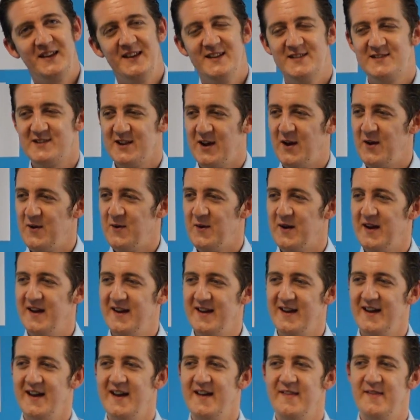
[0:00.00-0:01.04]
So,
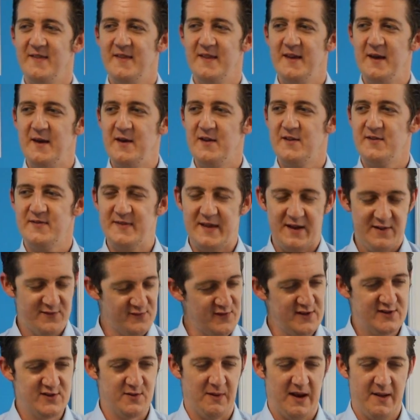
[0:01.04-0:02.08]
no,
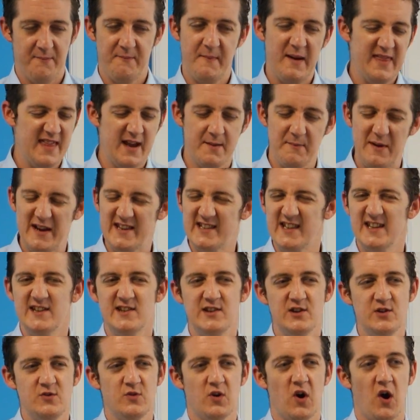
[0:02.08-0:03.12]
3 AAA, they may send
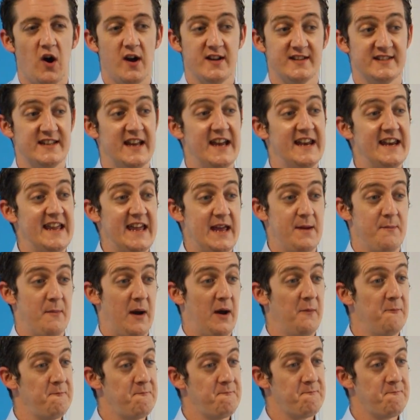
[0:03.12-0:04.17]
you guys an email